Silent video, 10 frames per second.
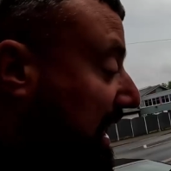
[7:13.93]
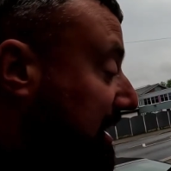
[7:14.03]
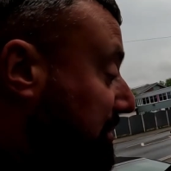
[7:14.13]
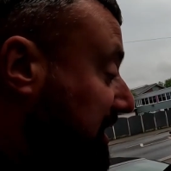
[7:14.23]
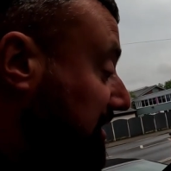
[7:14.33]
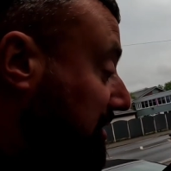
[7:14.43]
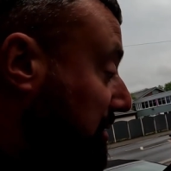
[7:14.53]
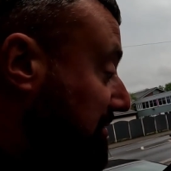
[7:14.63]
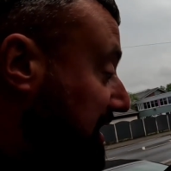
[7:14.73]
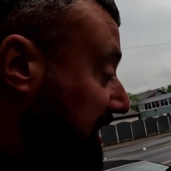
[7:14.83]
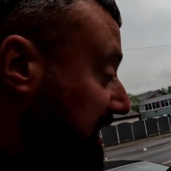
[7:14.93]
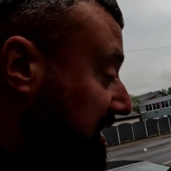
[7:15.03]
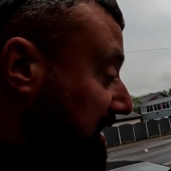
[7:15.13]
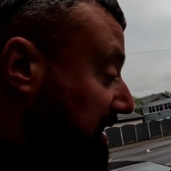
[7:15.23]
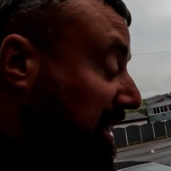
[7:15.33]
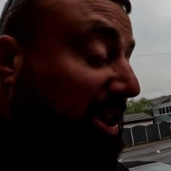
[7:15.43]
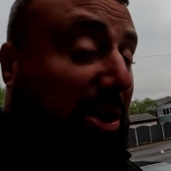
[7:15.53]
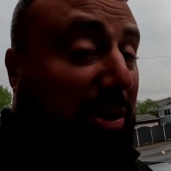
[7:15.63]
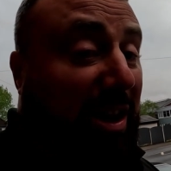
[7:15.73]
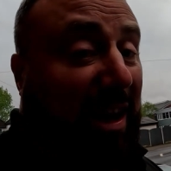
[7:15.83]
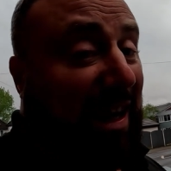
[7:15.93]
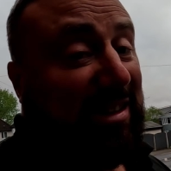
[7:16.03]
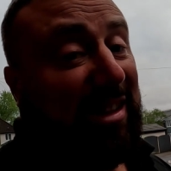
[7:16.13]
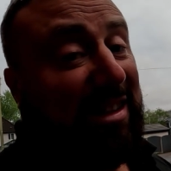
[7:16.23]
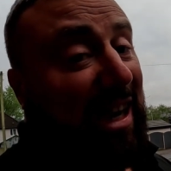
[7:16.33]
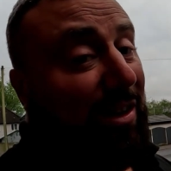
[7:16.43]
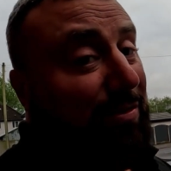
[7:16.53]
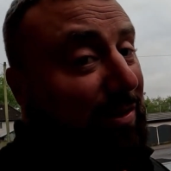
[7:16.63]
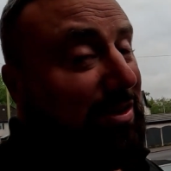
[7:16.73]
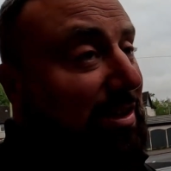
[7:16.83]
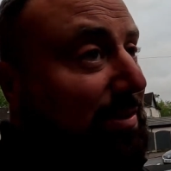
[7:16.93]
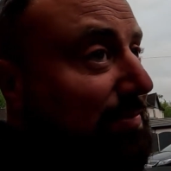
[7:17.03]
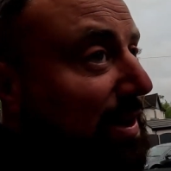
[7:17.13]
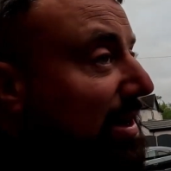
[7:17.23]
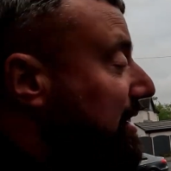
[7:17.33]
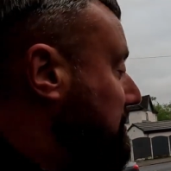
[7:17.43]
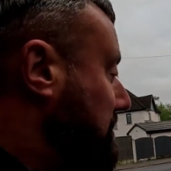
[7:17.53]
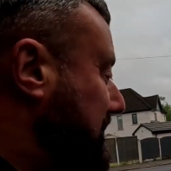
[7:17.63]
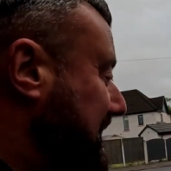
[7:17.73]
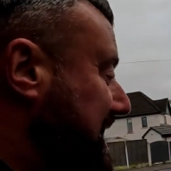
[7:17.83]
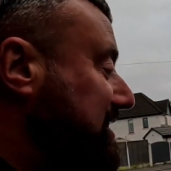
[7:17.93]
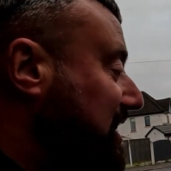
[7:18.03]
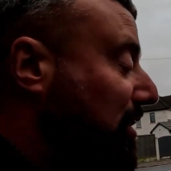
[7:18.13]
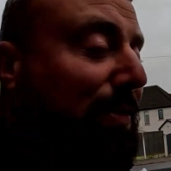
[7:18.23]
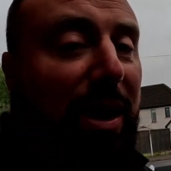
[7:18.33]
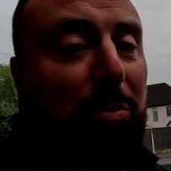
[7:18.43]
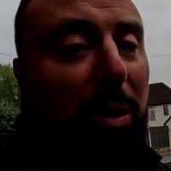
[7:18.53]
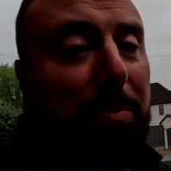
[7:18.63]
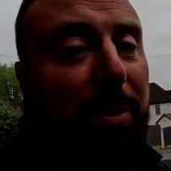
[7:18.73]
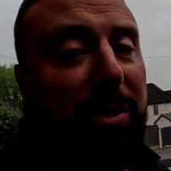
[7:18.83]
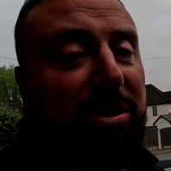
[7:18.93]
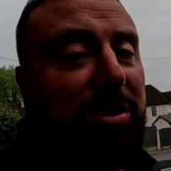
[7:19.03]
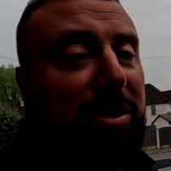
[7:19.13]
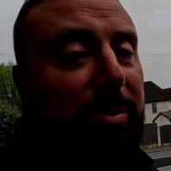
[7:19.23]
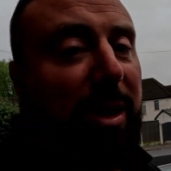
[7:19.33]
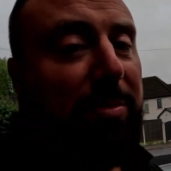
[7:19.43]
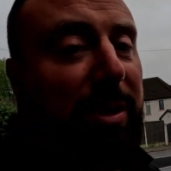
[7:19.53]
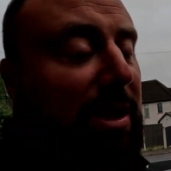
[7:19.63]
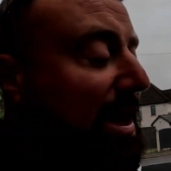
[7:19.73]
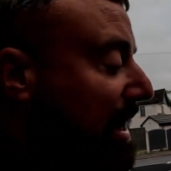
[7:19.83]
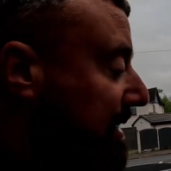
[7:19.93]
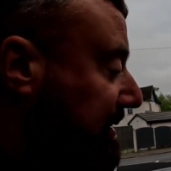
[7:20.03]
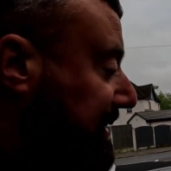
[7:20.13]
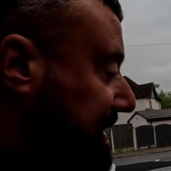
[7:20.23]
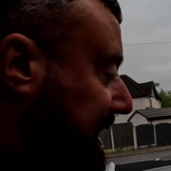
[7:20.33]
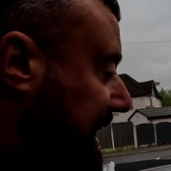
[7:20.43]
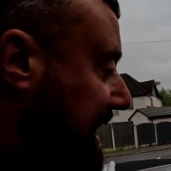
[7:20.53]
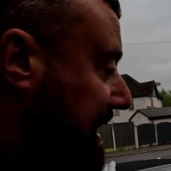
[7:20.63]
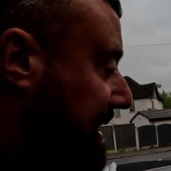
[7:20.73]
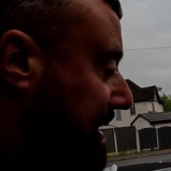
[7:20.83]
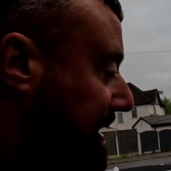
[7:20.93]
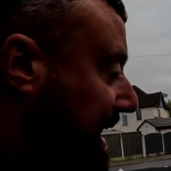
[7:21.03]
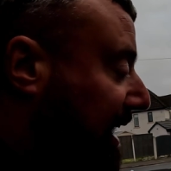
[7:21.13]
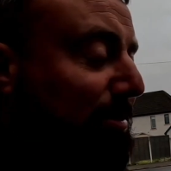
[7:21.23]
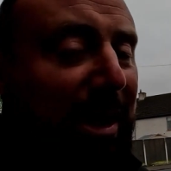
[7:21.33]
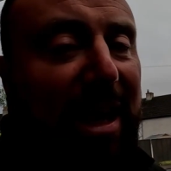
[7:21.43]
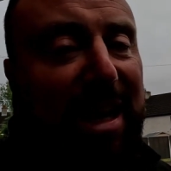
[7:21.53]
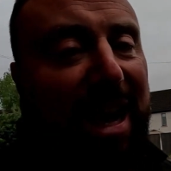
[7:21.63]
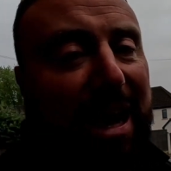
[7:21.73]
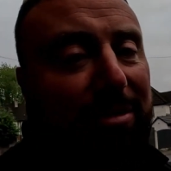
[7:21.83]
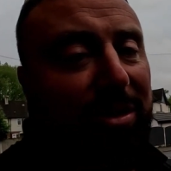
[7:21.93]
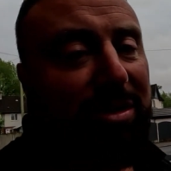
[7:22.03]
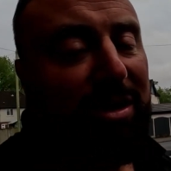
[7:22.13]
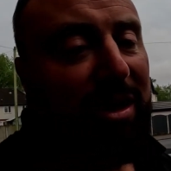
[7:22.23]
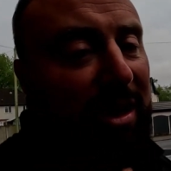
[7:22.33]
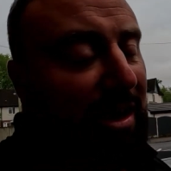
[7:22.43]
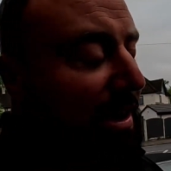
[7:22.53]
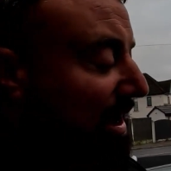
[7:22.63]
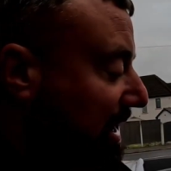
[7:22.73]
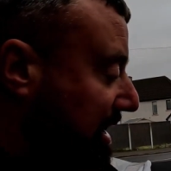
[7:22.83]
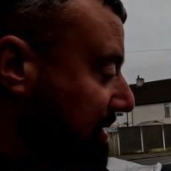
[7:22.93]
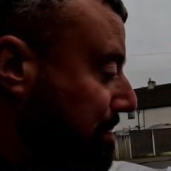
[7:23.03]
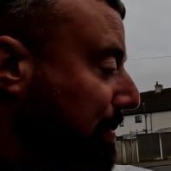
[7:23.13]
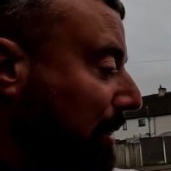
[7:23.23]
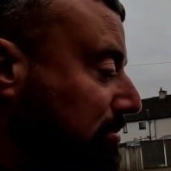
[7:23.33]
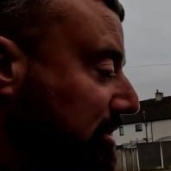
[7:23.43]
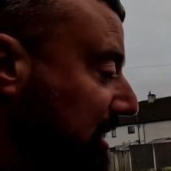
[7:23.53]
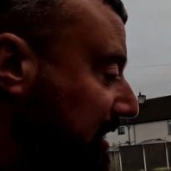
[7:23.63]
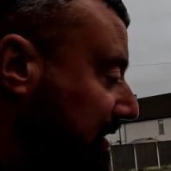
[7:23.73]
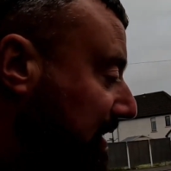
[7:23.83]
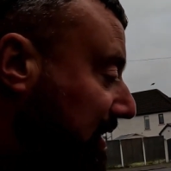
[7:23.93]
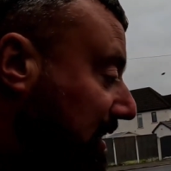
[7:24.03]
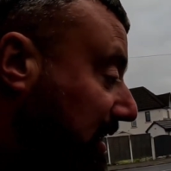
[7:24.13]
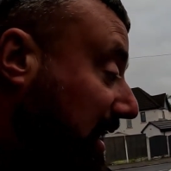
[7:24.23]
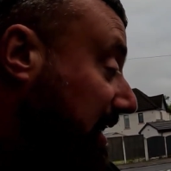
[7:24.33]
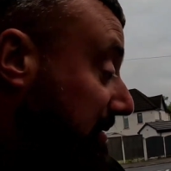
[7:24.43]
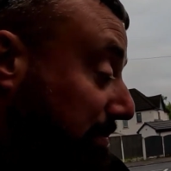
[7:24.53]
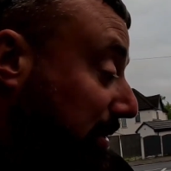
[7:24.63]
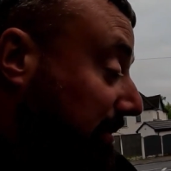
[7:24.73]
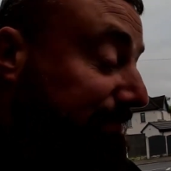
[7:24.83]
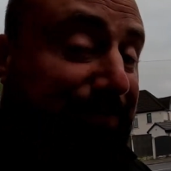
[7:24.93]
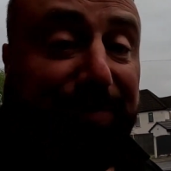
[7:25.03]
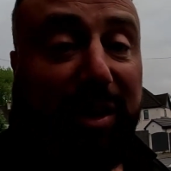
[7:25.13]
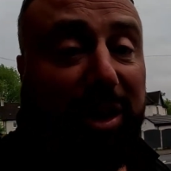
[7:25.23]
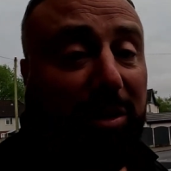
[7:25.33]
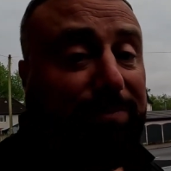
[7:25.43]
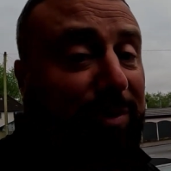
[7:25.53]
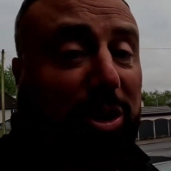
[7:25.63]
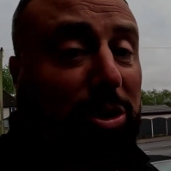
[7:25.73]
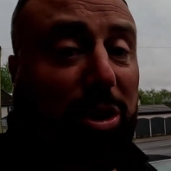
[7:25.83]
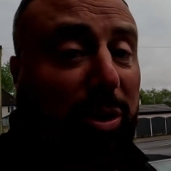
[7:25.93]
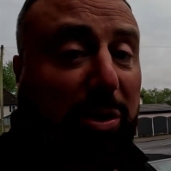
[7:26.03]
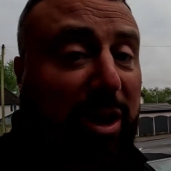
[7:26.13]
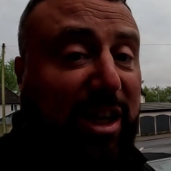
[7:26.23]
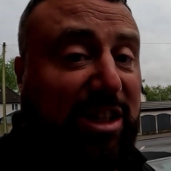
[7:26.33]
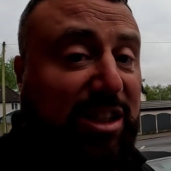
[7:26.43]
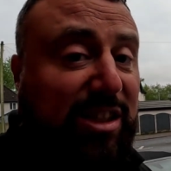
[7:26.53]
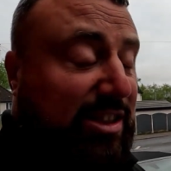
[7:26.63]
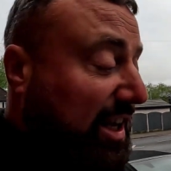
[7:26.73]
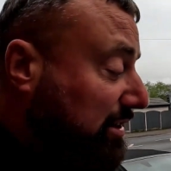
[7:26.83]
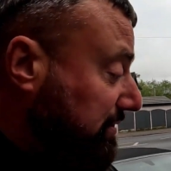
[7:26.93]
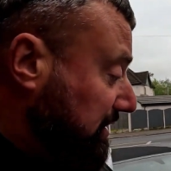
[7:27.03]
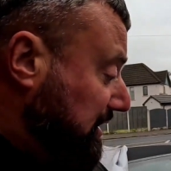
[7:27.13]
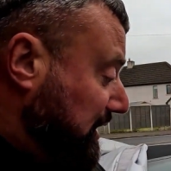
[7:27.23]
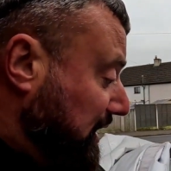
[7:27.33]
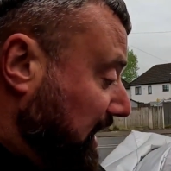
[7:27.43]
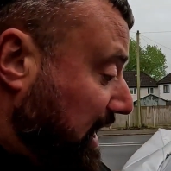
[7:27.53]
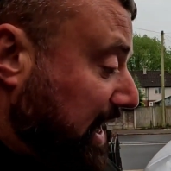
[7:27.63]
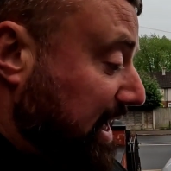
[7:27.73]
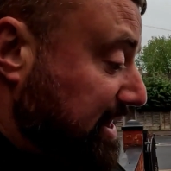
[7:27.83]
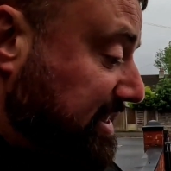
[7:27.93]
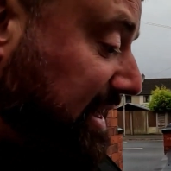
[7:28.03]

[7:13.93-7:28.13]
Anybody can do it, really. You can do it as yourself. Obviously, it would be easier if you had one person to maybe help you get your car onto the bottom sheet, but you know, you could do it quite easily yourself. The